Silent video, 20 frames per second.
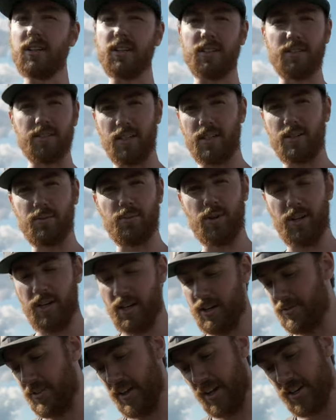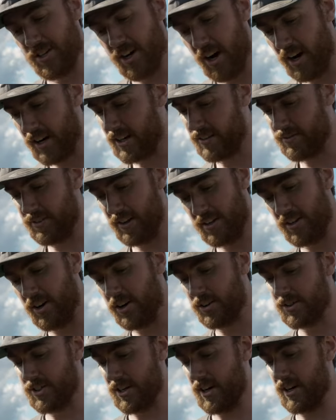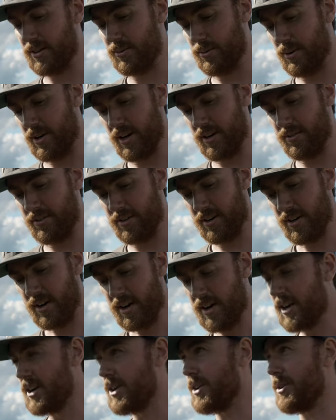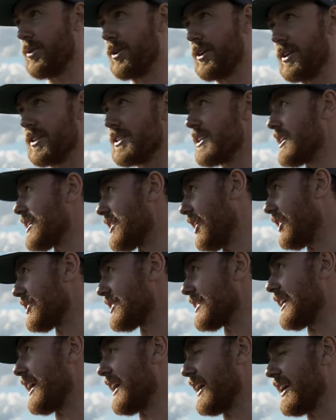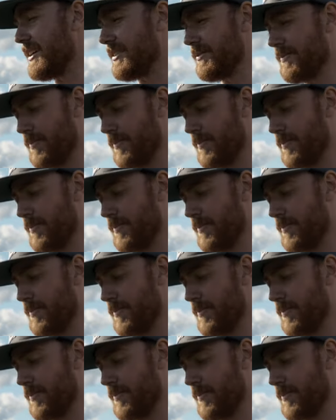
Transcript: and if they chunk, if they don't chunk, whatever. We're gonna see it all today.